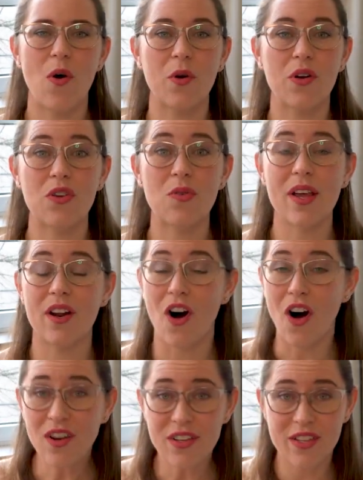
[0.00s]
or you can
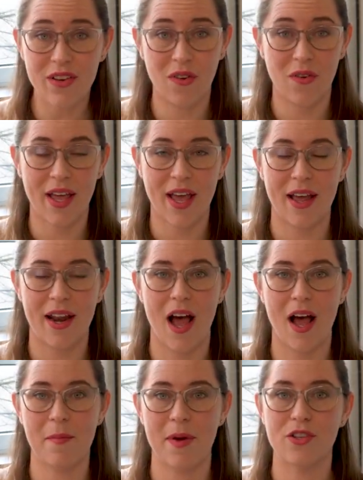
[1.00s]
also get
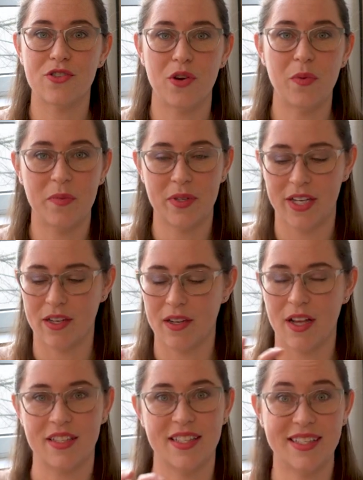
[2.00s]
a soap
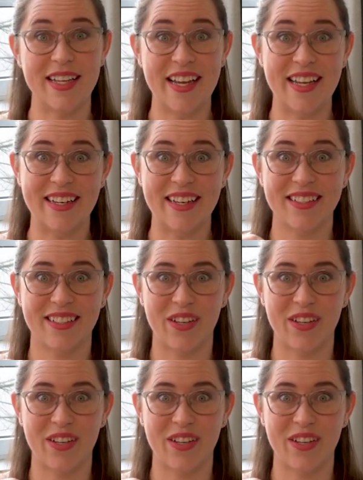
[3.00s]
tin.